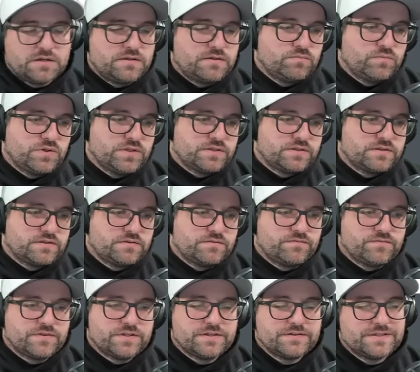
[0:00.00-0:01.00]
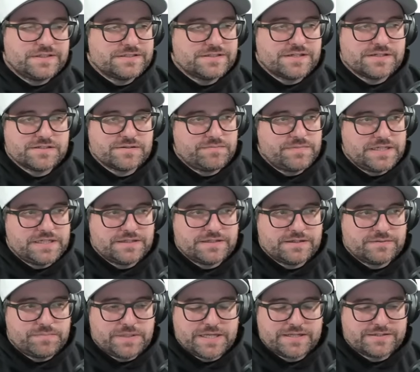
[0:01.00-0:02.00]
With this doesn't mean
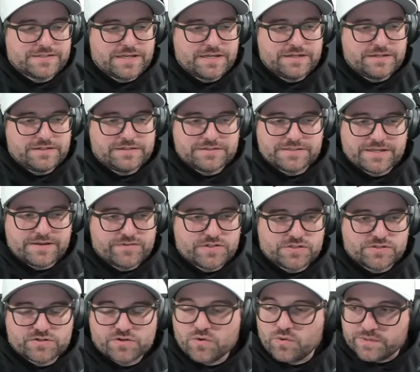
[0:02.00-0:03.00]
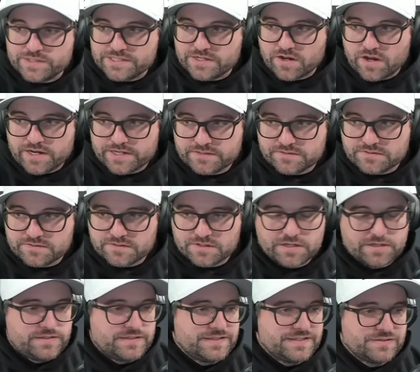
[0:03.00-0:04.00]
that PSA sevens are always nines.
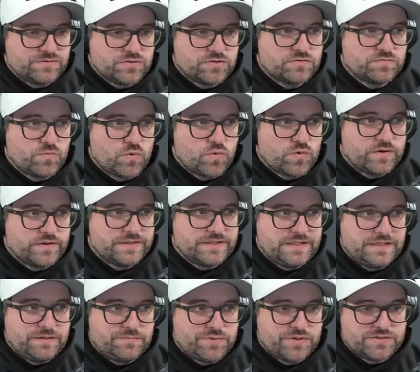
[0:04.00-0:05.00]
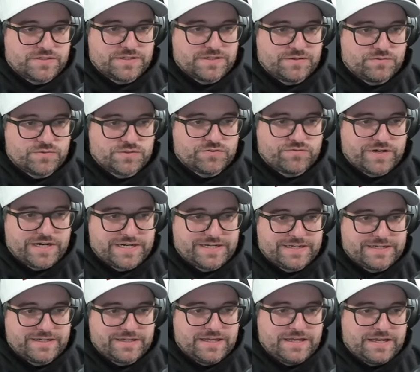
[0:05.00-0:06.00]
I think this was more the person that was
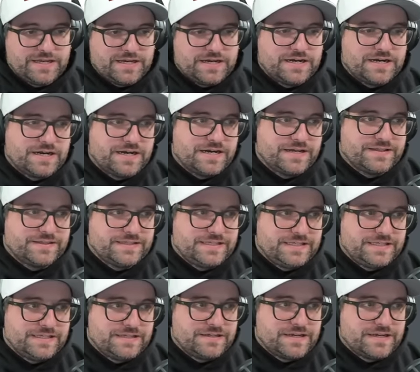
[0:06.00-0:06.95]
grading uh, the